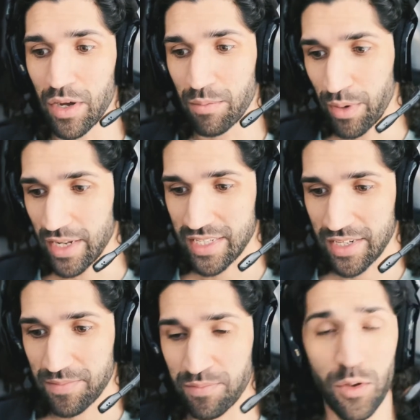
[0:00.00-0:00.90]
But
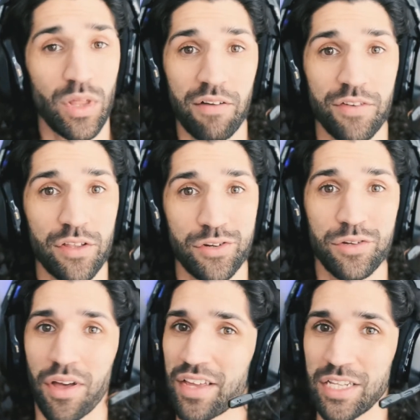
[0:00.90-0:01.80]
without further
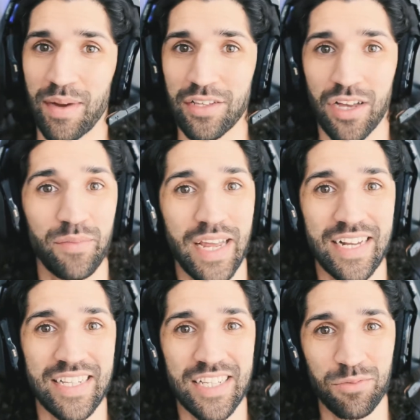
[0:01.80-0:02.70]
ado, I think it's about time we get
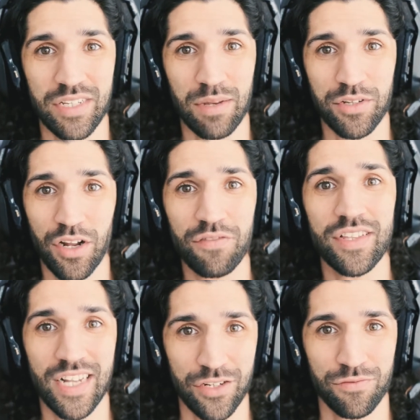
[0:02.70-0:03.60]
into this week's episode of
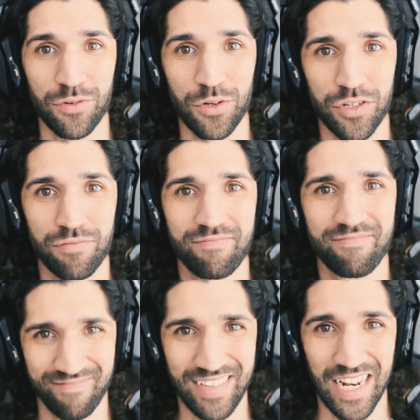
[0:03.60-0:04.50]
Legend Forge.
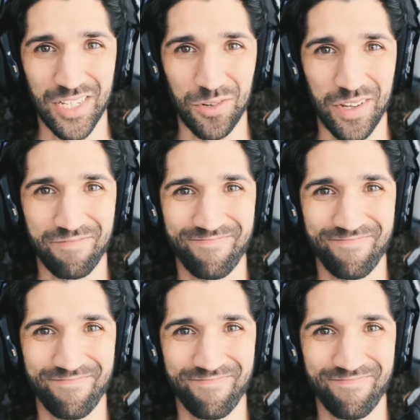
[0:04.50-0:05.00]
Let's do it.